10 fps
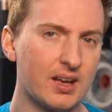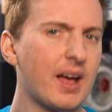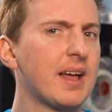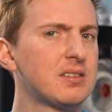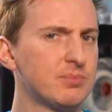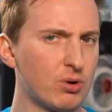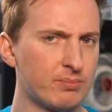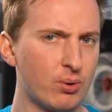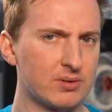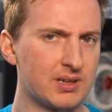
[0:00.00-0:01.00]
And more
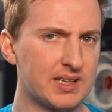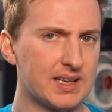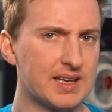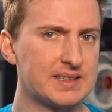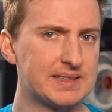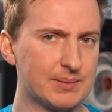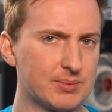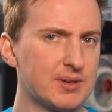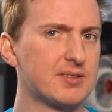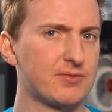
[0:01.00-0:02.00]
importantly, tell me
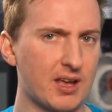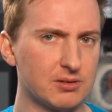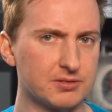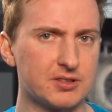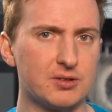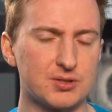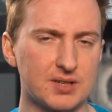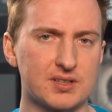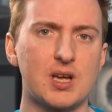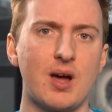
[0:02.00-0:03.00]
when it's failed too, so I
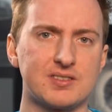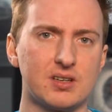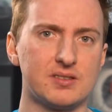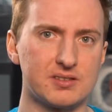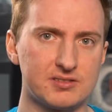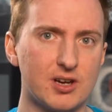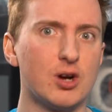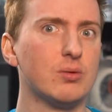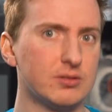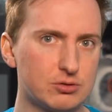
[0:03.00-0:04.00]
have to go outside in the
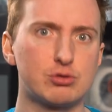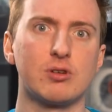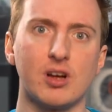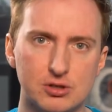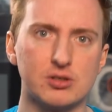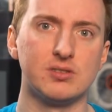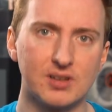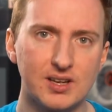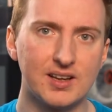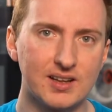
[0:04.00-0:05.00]
snow and trudge and
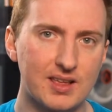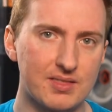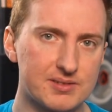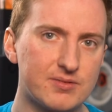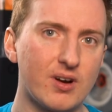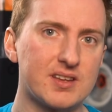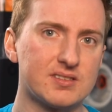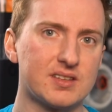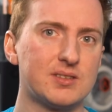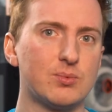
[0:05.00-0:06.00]
get the device
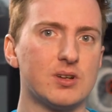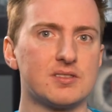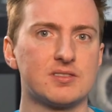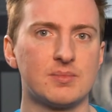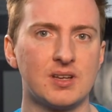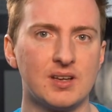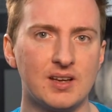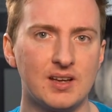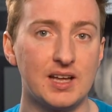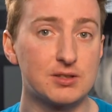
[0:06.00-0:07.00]
as I did once.
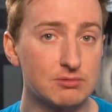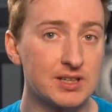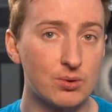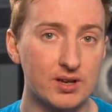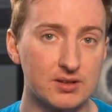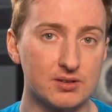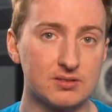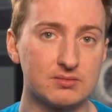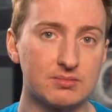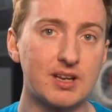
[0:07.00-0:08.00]
It's really quite good.
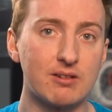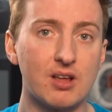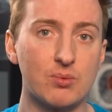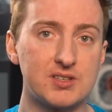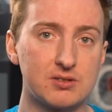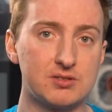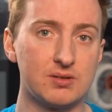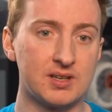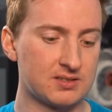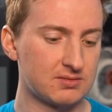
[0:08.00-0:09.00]
There are other ways you could do
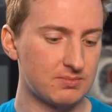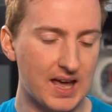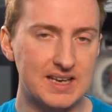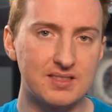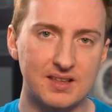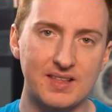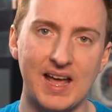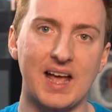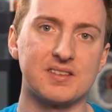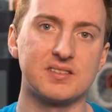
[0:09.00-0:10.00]
this. Anything that
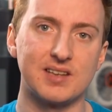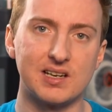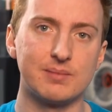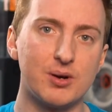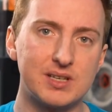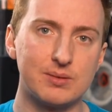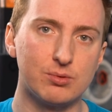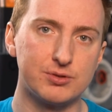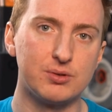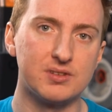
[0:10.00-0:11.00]
has a cellular modem
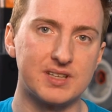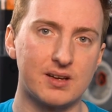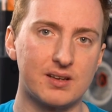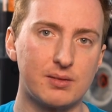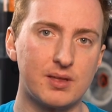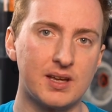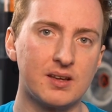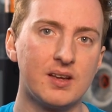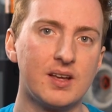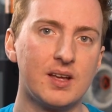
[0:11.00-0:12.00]
will do the same kind of
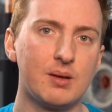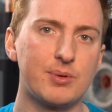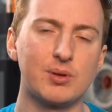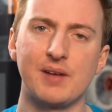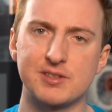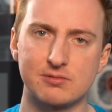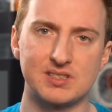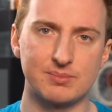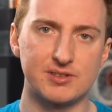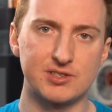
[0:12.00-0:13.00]
thing, but you'll have to write
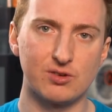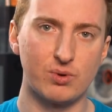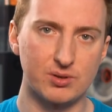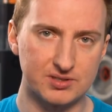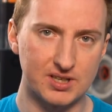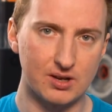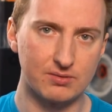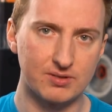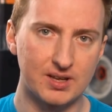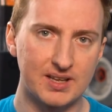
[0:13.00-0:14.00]
some of the software yourself.